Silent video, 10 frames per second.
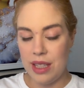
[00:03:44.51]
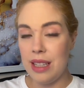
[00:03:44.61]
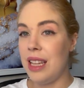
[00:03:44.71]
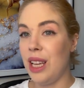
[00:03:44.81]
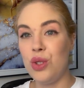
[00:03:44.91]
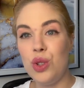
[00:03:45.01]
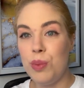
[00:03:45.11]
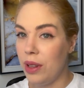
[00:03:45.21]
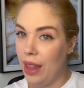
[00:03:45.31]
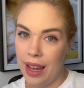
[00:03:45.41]
This thing is
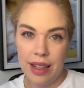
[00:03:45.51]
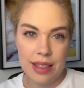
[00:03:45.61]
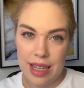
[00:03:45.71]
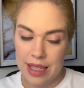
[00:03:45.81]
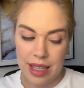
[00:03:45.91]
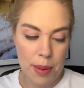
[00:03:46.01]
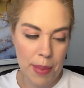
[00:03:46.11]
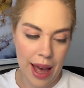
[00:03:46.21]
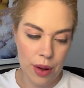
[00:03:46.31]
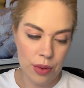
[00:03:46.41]
super light, it's less than a
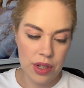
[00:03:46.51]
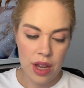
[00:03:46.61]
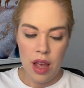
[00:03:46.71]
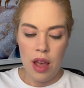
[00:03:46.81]
pound.